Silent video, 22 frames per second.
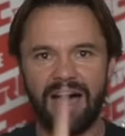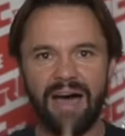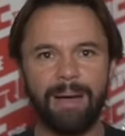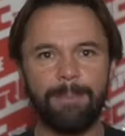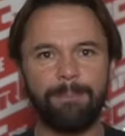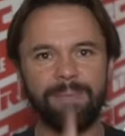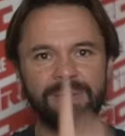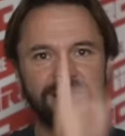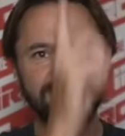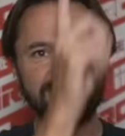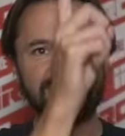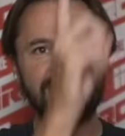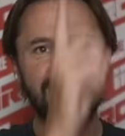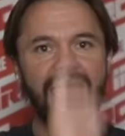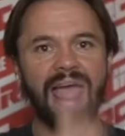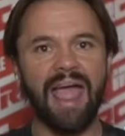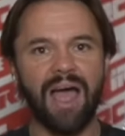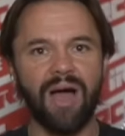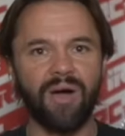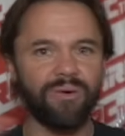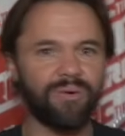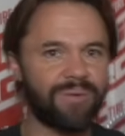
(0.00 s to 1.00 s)
up and
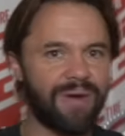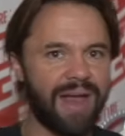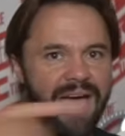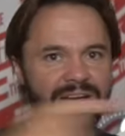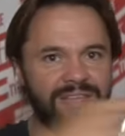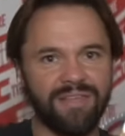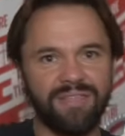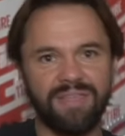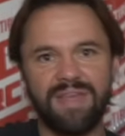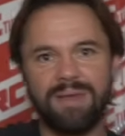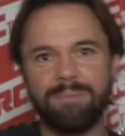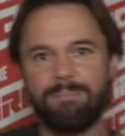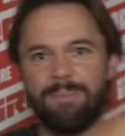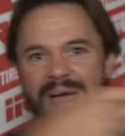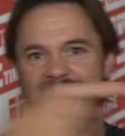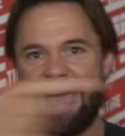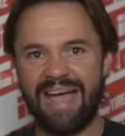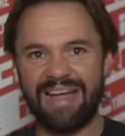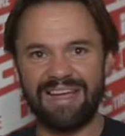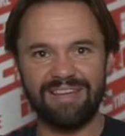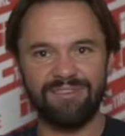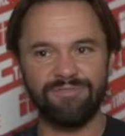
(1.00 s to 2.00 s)
down rather than
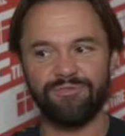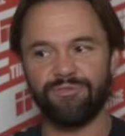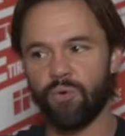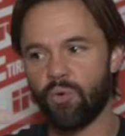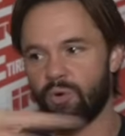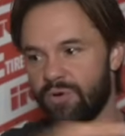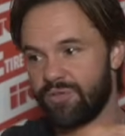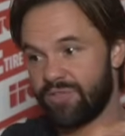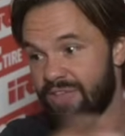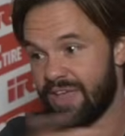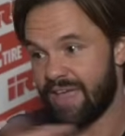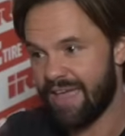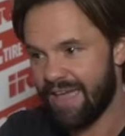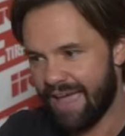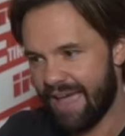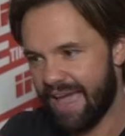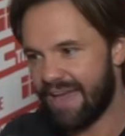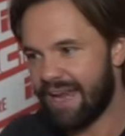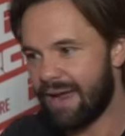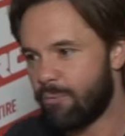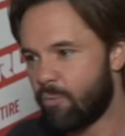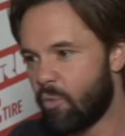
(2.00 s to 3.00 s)
back and forth.
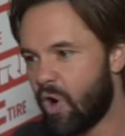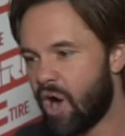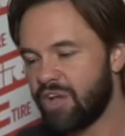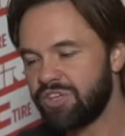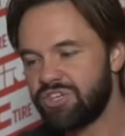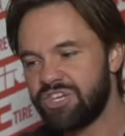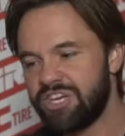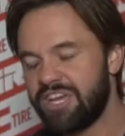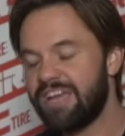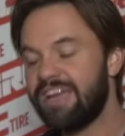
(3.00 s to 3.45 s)
And I'm watching